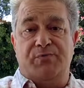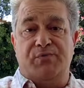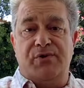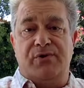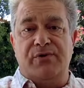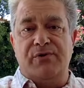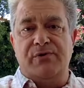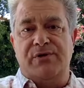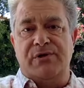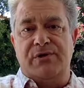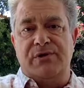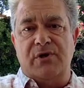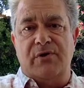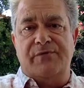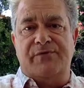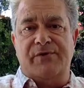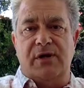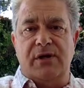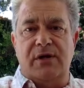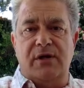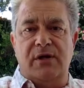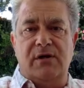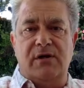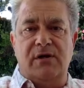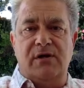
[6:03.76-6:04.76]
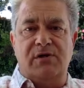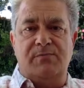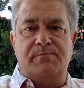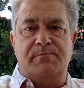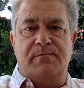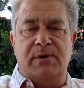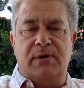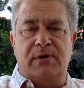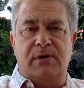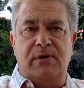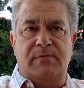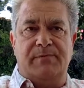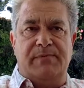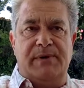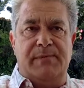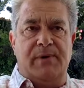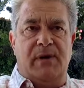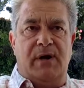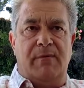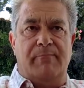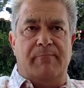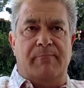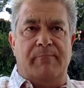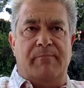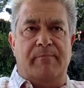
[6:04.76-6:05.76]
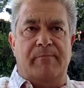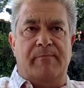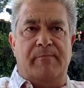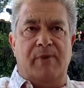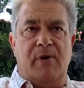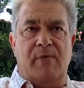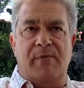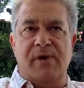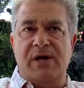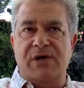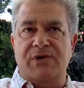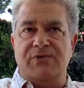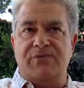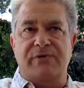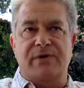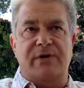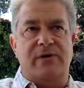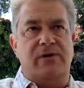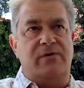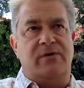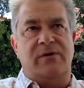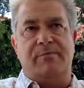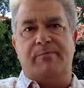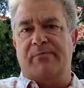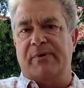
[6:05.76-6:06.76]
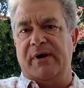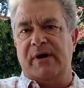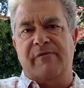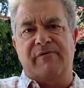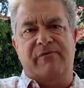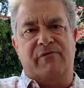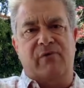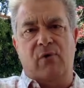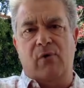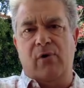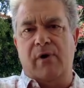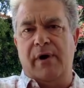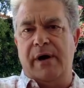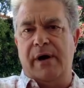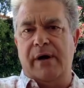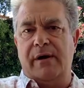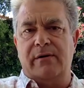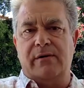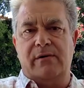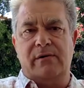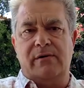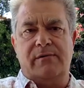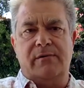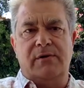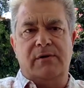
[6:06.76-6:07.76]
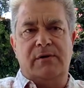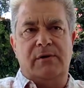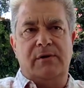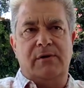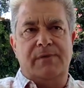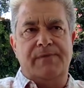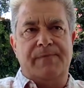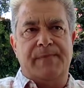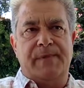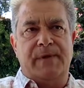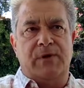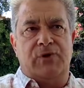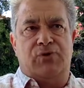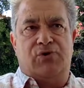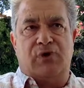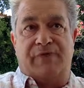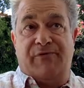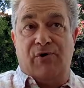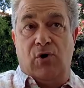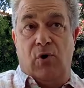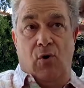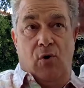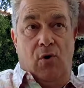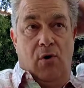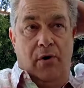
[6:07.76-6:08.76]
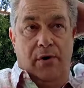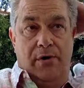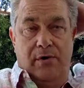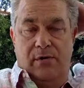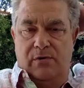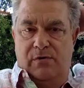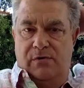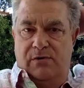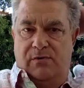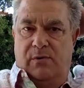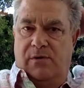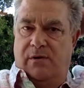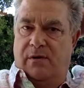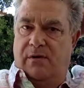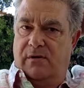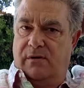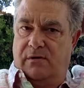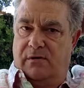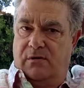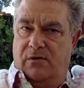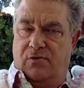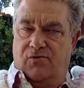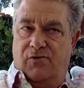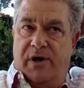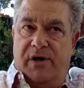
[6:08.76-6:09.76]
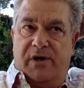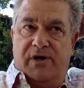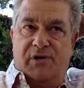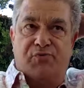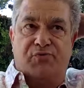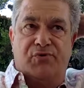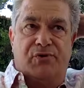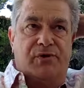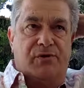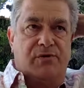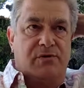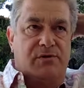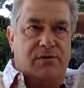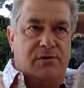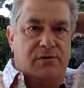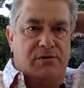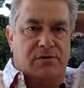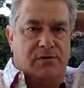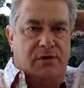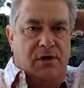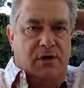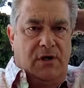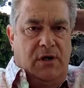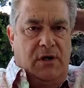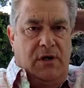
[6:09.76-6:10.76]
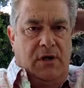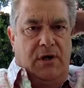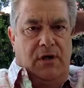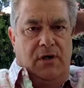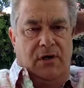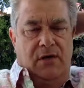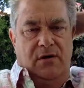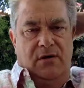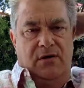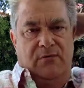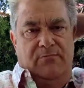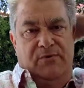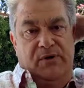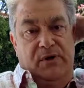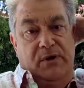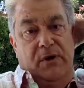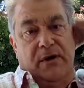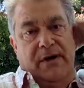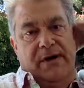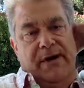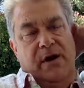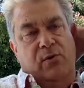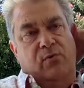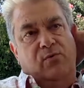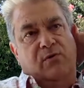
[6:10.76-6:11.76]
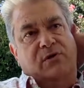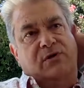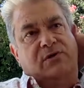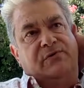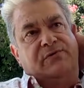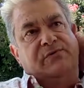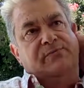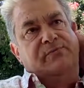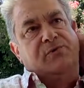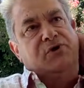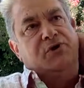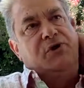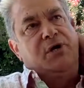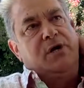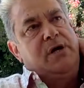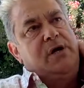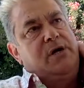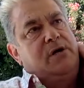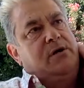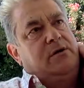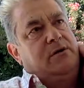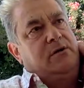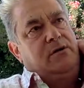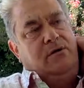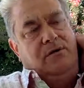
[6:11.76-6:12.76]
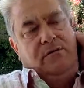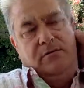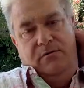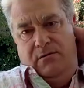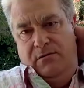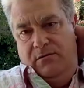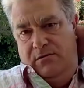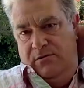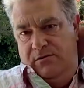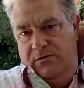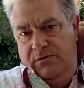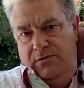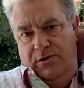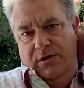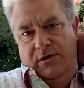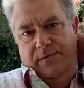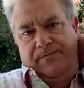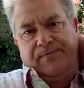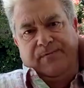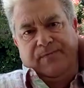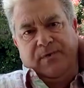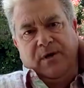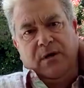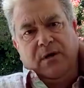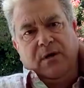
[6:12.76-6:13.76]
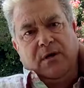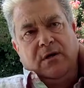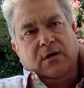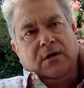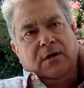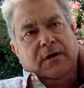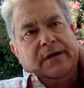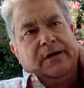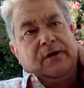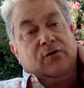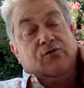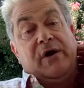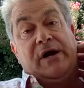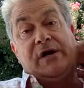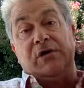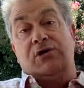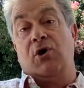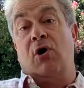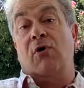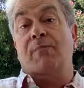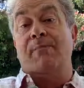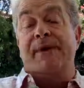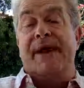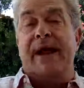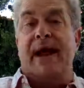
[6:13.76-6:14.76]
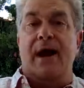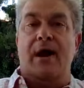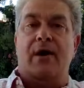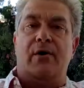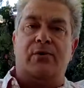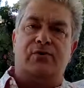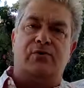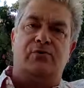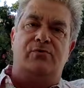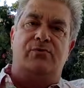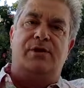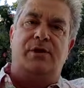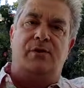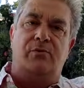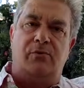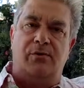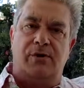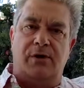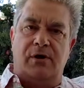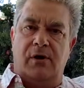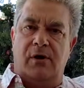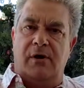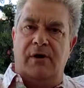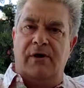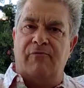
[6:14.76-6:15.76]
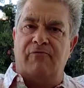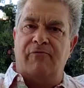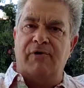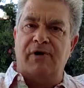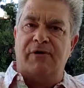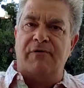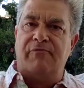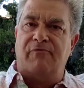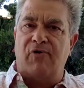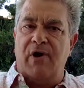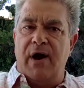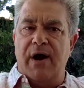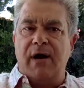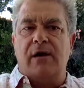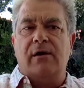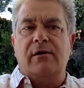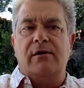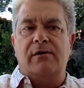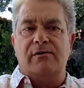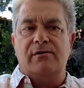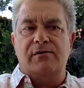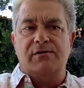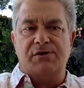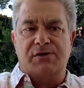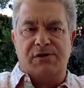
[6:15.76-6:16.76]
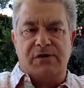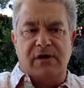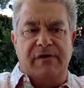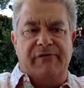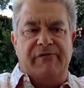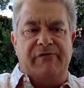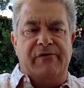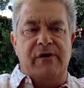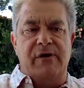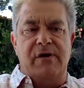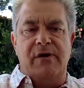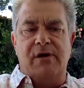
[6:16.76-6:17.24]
producers over the years, people like Bob Ezrin, who did Pink Floyd, and Trevor Horn, who's one of the greatest producers, Bernard Edwards from Chic, and the great Tom Dowd, who did all the early Aretha Franklin stuff.